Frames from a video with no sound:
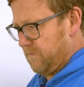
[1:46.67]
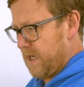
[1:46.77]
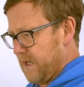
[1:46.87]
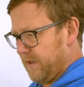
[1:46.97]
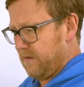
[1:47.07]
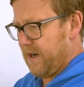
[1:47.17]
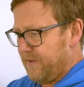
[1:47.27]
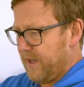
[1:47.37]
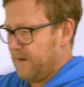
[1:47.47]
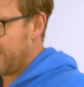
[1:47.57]
Now the great
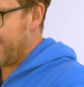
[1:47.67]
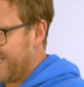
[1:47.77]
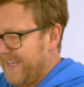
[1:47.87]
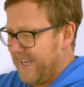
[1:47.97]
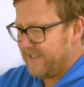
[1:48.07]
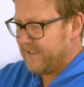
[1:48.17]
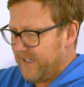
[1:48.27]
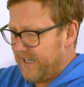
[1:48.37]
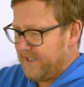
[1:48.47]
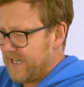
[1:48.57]
thing about
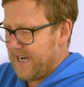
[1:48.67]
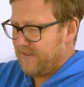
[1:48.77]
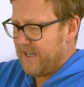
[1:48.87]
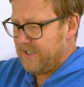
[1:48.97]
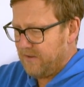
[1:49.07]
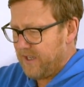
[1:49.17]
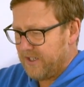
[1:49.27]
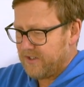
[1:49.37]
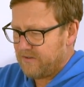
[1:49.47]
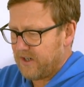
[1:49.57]
Elekits is how they do the
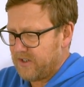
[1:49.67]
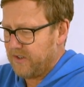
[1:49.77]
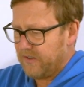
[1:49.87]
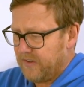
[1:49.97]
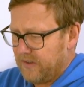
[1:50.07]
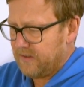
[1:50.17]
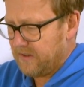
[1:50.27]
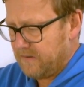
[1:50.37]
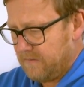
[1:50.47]
instructions. It's